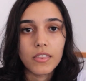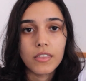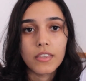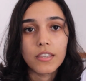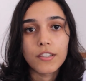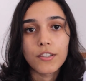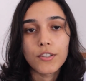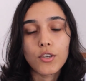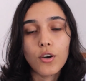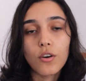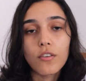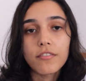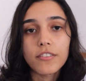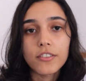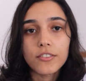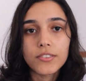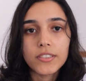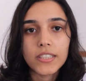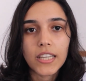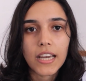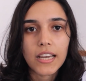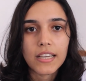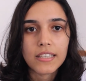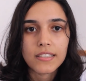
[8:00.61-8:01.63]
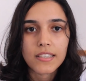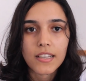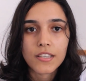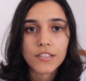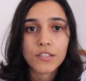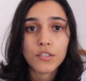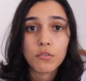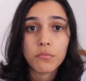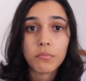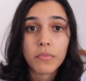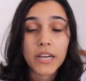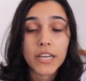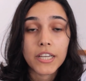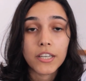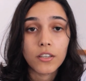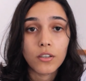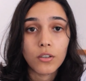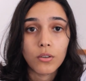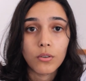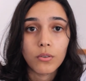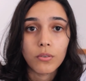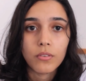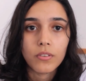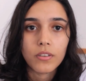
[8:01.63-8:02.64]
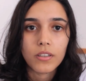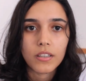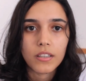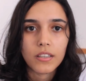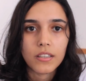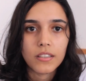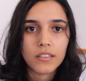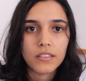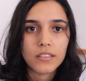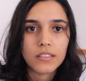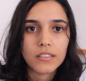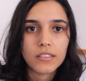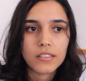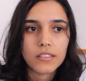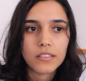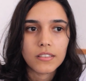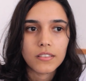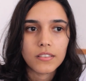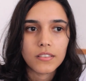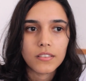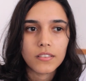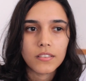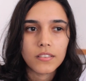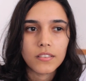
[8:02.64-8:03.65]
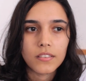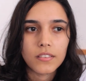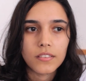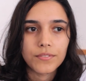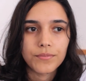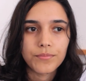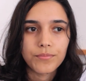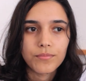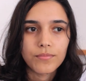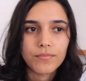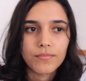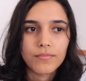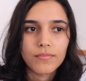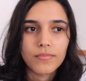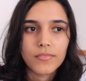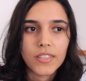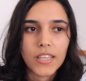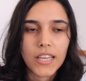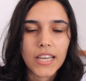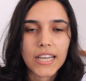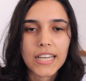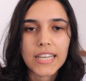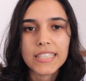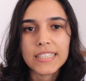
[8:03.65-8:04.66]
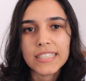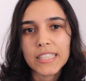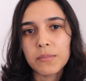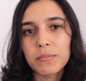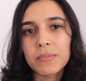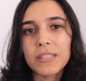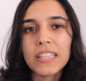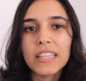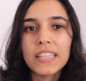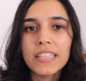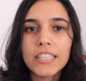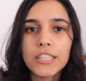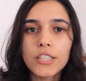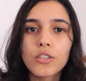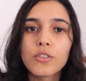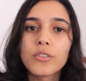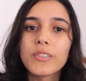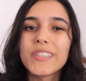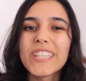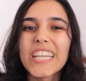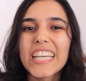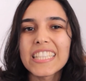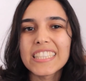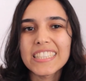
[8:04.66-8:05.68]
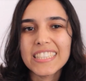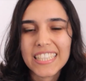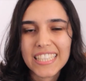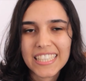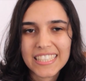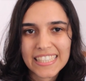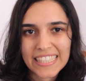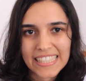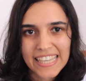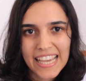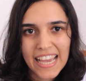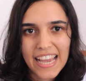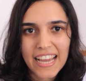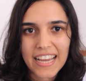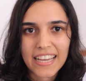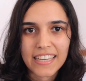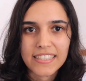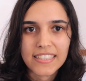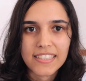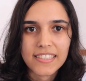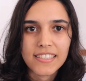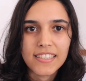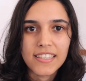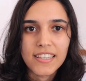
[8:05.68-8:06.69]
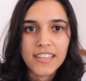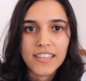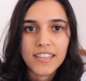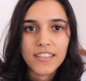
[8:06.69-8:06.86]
The TOEFL test, as you might know, it's an academically oriented test.